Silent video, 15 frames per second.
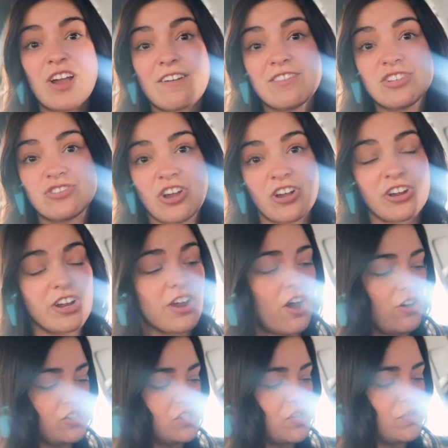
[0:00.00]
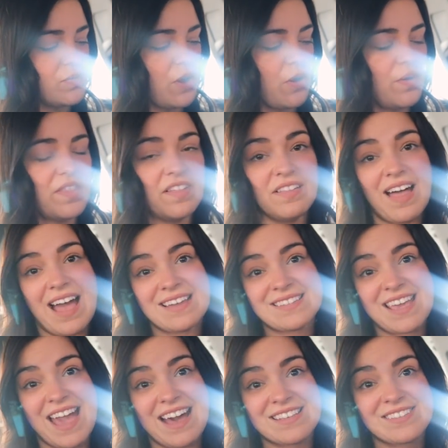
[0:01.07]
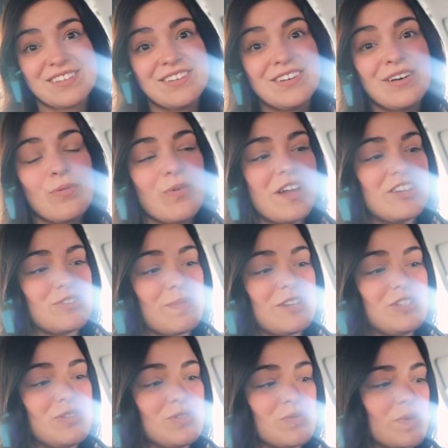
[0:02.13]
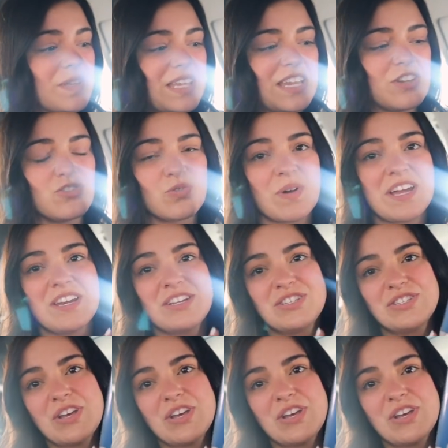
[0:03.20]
Travis Jonker also wrote The Last Castle, which my students really enjoyed.